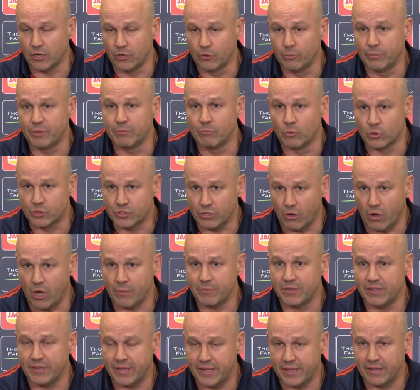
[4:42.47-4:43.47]
little bit more
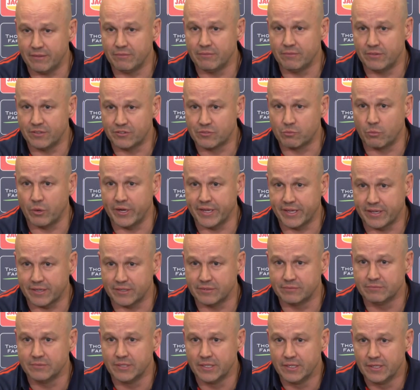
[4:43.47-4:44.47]
time in there this week
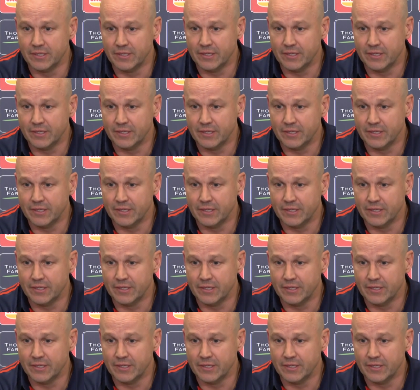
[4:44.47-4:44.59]
and